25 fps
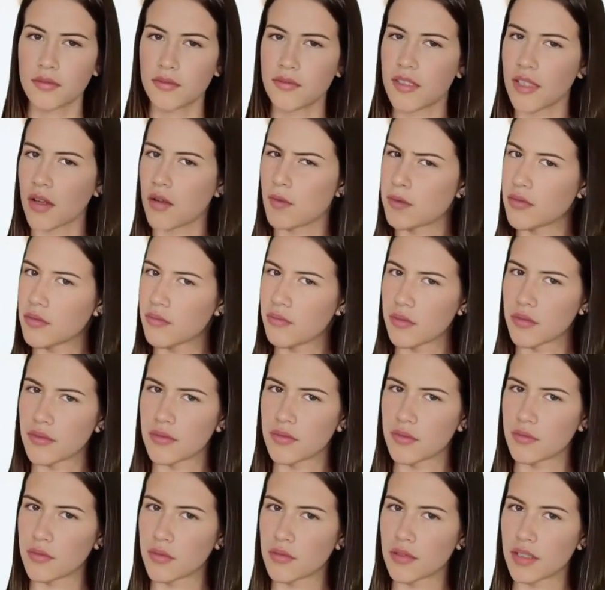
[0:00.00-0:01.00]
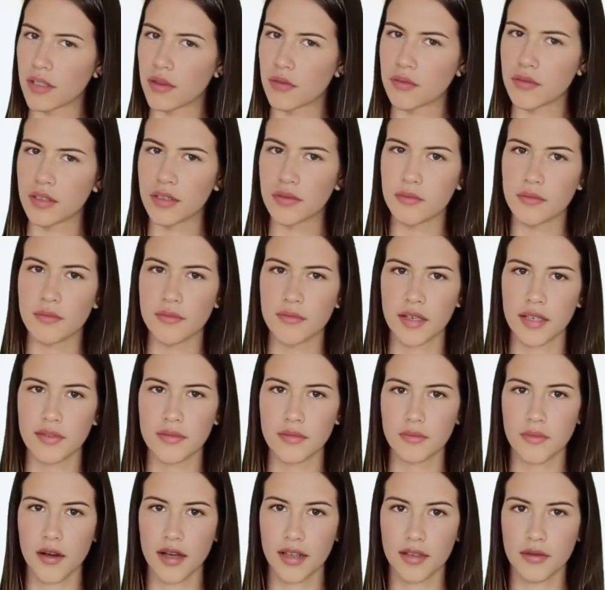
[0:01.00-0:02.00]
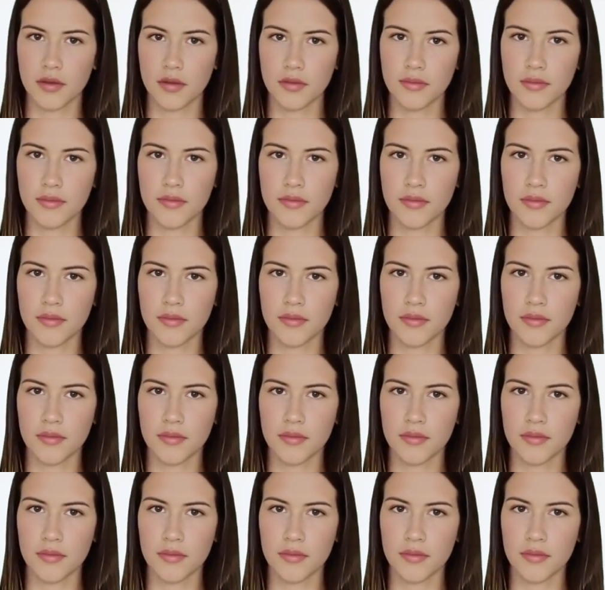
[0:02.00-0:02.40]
Terra's principal token, is vital.